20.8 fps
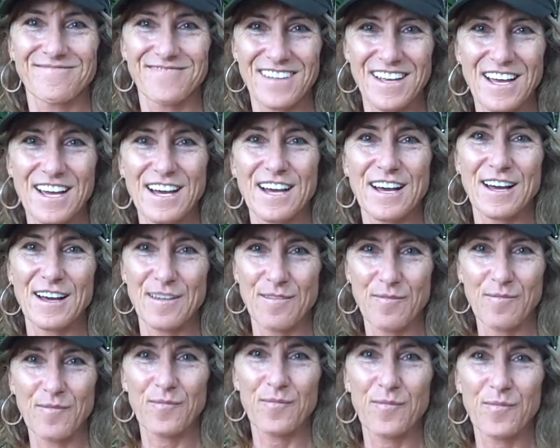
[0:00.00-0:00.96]
Yeah. So,
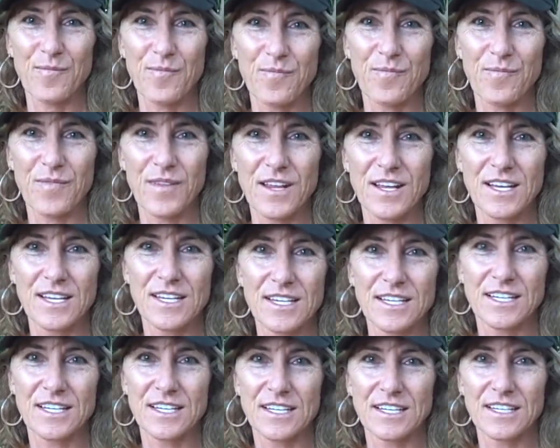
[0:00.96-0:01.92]
all right. Well,
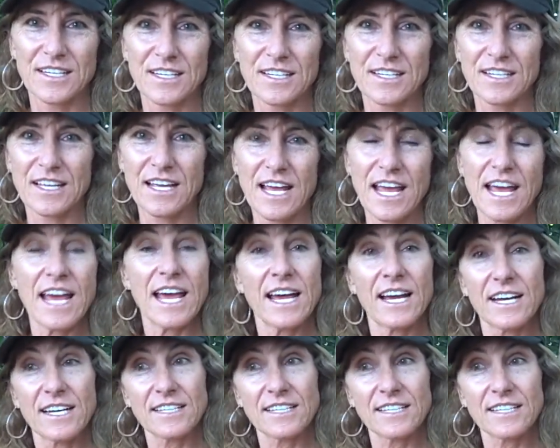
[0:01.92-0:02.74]
um, thank you very much.